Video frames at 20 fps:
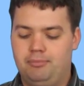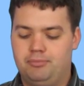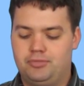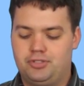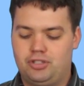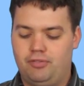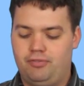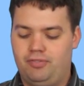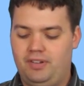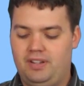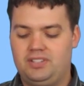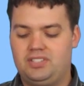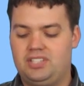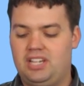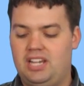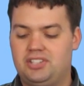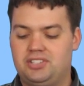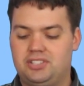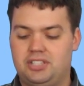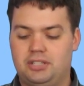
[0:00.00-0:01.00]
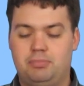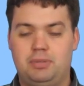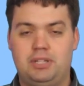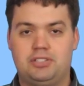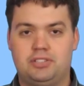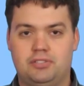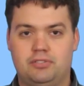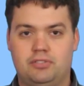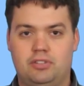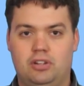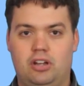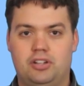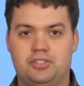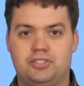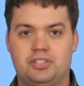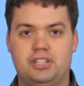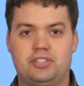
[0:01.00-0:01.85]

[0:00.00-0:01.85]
So fantastic piece of glass.